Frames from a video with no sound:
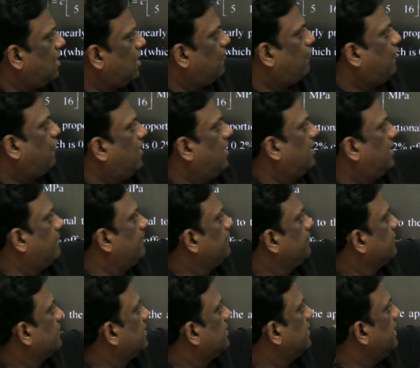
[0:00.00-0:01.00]
for
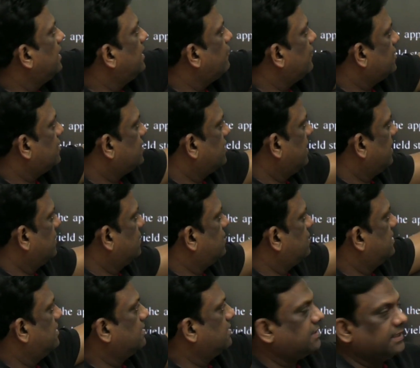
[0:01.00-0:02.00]
three
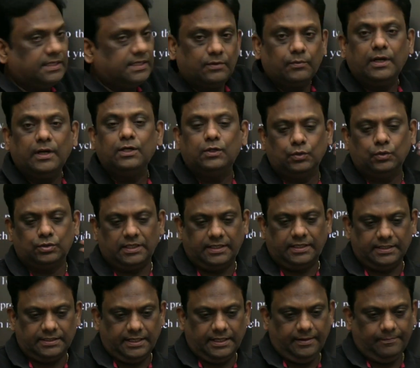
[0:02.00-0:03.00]
questions, 31 to
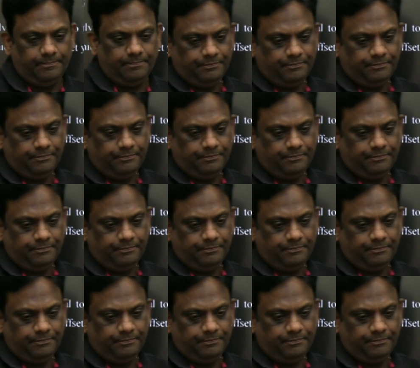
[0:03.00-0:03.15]
33.